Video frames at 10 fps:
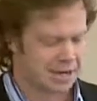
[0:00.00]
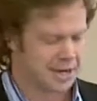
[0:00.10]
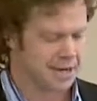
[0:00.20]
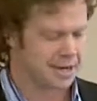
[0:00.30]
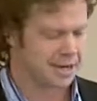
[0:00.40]

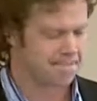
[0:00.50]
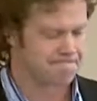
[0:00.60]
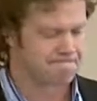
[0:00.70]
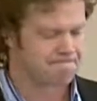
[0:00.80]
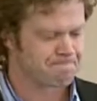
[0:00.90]
Um,
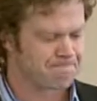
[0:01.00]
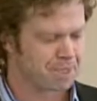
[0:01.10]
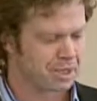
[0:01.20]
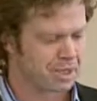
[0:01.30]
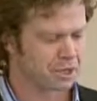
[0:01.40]

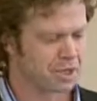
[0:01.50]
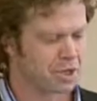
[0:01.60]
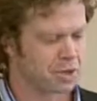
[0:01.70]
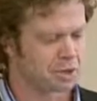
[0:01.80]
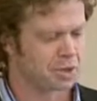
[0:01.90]

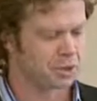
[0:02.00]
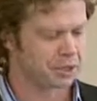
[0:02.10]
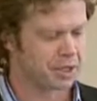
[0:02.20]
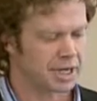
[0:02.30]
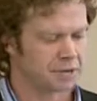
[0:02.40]
so we
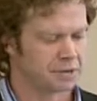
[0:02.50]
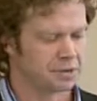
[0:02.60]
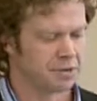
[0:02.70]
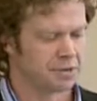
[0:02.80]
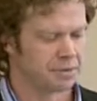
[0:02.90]
try
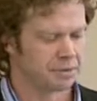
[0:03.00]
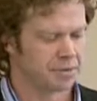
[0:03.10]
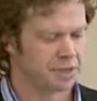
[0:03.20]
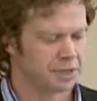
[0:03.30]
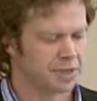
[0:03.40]
to um,
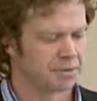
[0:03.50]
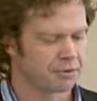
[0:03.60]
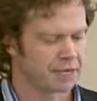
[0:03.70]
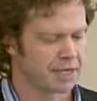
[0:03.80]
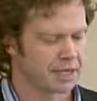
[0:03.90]
we try to
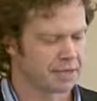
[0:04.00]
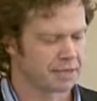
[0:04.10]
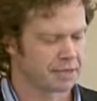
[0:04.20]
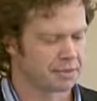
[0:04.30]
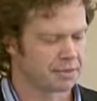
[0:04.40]
provide
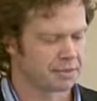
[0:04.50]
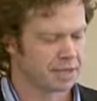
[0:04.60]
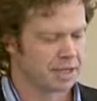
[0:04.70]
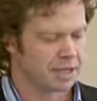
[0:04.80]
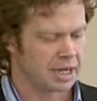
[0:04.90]
um,
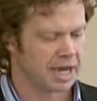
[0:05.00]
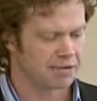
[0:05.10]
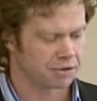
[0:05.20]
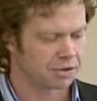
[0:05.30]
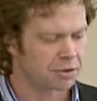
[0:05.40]

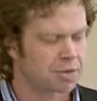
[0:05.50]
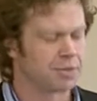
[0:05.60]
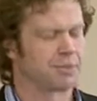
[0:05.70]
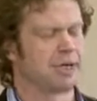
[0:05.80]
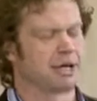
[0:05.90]
have local
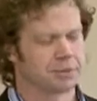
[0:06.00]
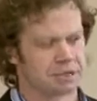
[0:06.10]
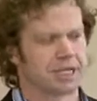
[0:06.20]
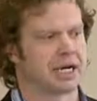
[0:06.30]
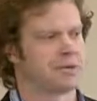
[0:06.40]
people help
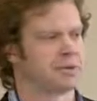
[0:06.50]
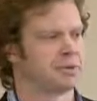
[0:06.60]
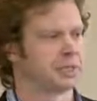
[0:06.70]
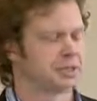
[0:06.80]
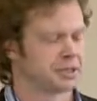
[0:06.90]
us out
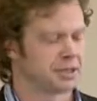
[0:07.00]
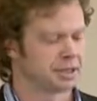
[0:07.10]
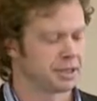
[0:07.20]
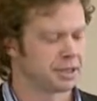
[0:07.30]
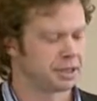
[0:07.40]
because
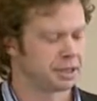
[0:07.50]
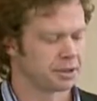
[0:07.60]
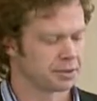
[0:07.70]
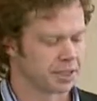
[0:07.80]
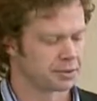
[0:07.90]
they they're
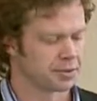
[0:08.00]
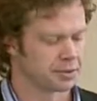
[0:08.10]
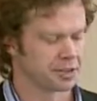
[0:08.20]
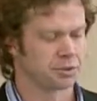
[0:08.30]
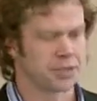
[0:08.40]
the best ones
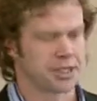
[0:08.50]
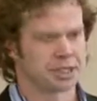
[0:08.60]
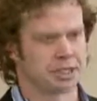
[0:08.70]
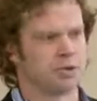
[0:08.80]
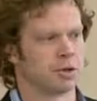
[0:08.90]
at
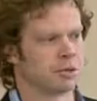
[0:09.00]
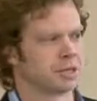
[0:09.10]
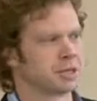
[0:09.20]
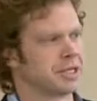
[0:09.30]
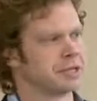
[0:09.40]
translating what we're
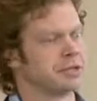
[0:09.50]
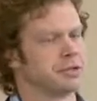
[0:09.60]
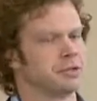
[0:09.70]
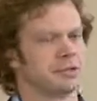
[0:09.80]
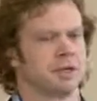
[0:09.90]
trying to
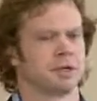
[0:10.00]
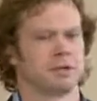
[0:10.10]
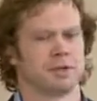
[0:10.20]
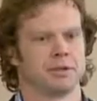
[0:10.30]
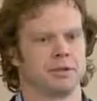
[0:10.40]
do to their
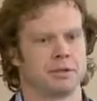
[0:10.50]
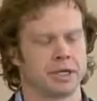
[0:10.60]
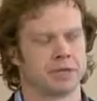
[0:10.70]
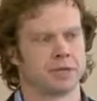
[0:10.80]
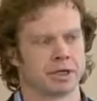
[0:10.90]

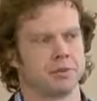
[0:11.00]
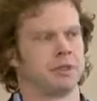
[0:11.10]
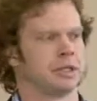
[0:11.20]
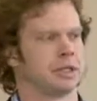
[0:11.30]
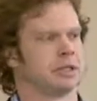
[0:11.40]
in their
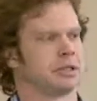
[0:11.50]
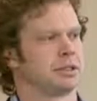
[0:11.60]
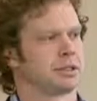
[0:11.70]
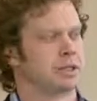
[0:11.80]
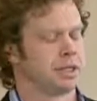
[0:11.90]
community,
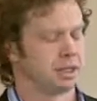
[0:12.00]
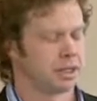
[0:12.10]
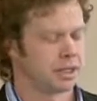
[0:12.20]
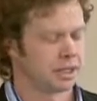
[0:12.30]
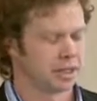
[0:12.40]
and,
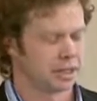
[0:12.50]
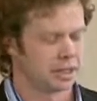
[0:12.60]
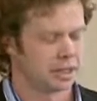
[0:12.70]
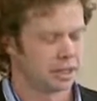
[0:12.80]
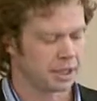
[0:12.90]
and
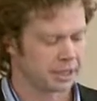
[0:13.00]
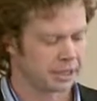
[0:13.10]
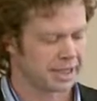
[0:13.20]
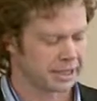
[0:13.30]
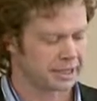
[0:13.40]
and they
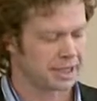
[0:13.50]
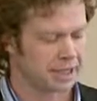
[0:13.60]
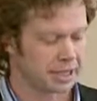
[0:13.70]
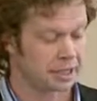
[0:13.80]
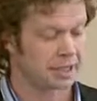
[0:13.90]
like I said
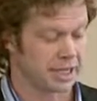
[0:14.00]
they are the